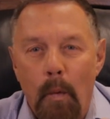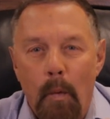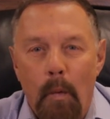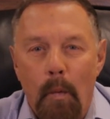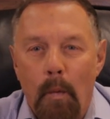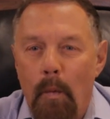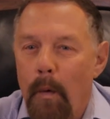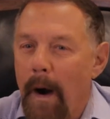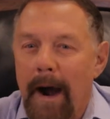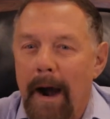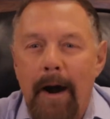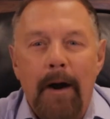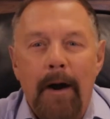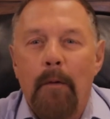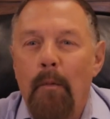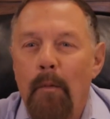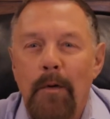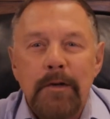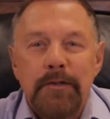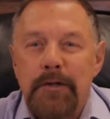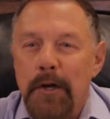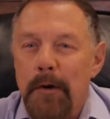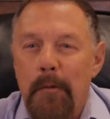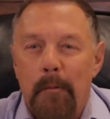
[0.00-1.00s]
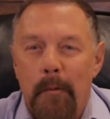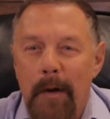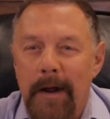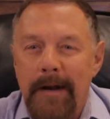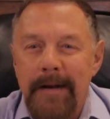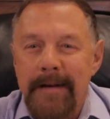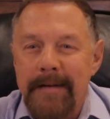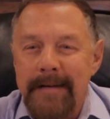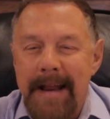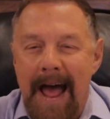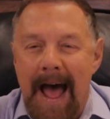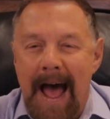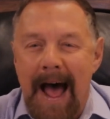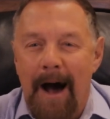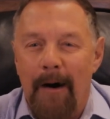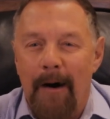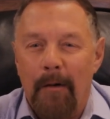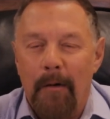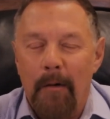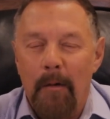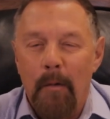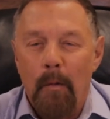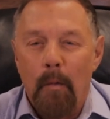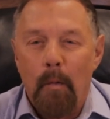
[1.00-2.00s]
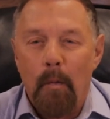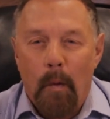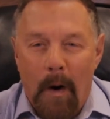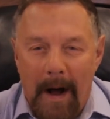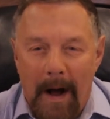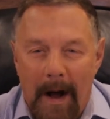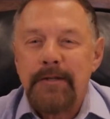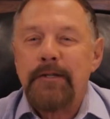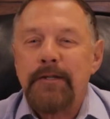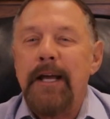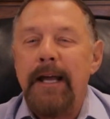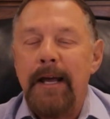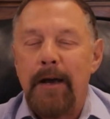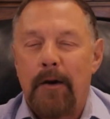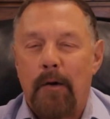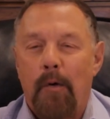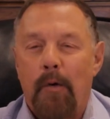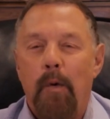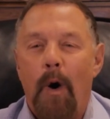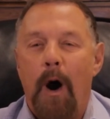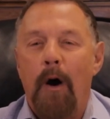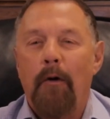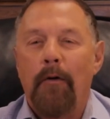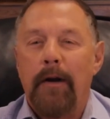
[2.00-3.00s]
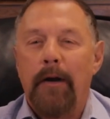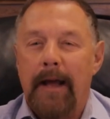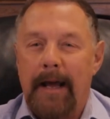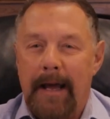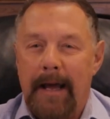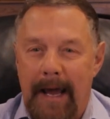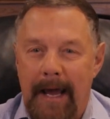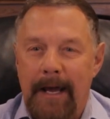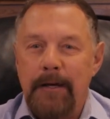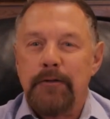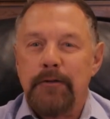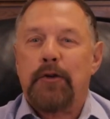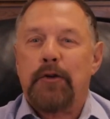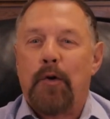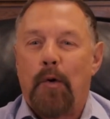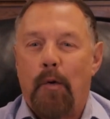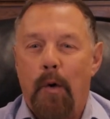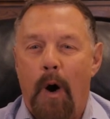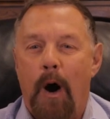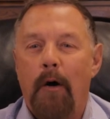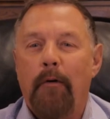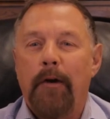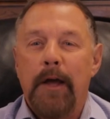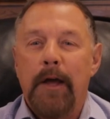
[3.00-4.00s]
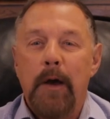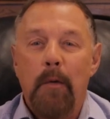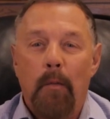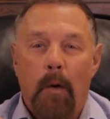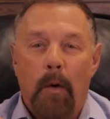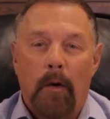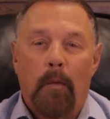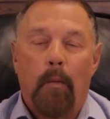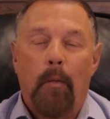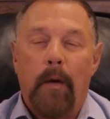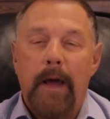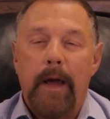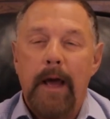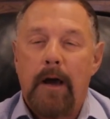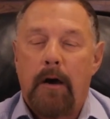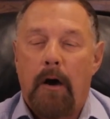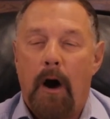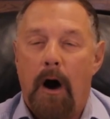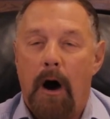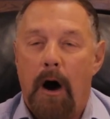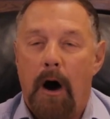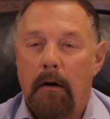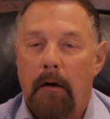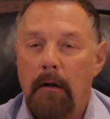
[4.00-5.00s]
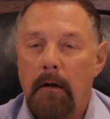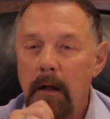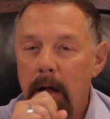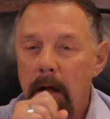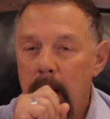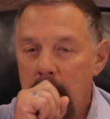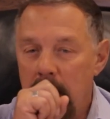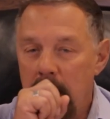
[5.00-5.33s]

where was it written down? What's he quoting? He's quoting what we call,